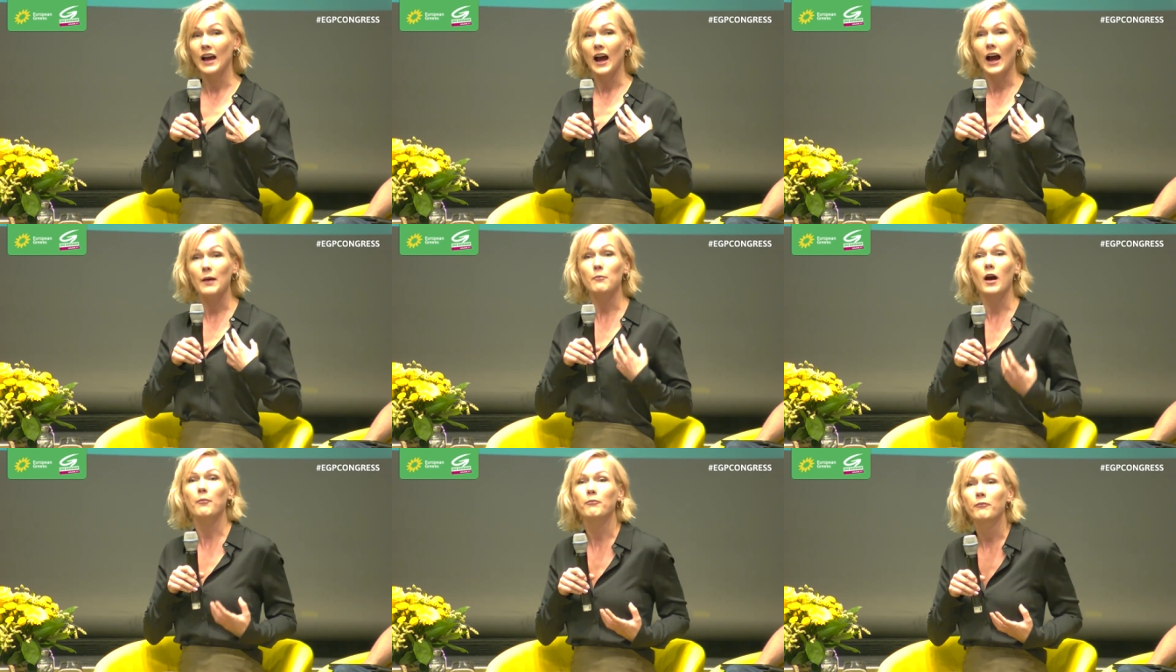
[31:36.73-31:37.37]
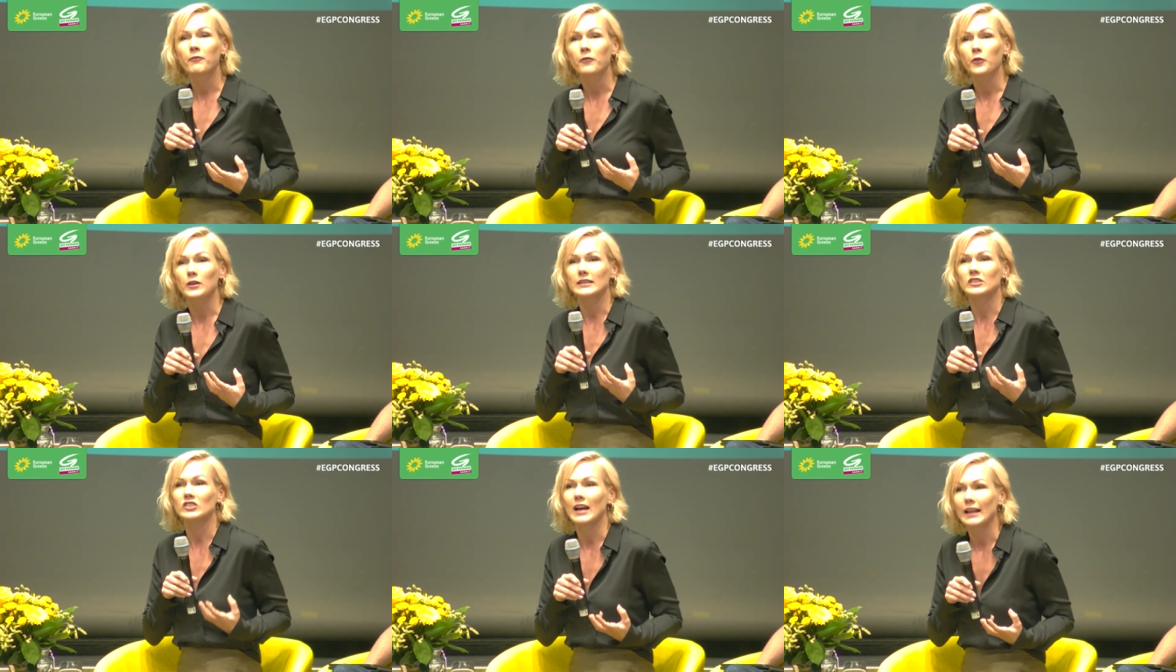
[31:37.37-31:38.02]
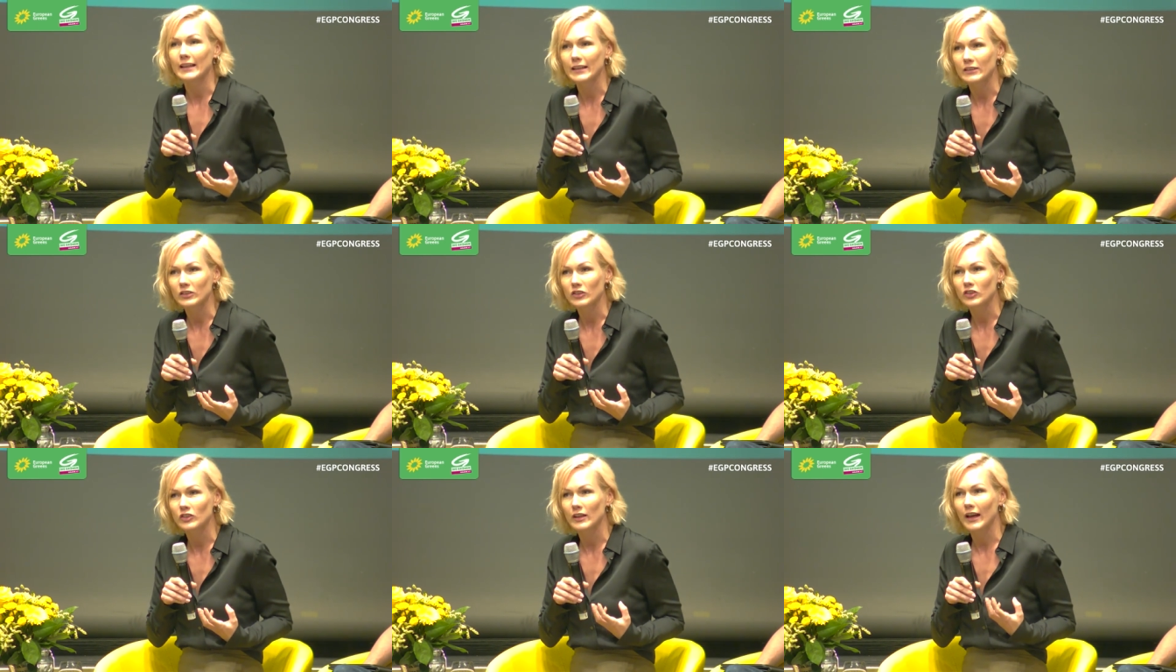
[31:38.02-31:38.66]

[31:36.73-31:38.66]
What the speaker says: I'm up for the challenge,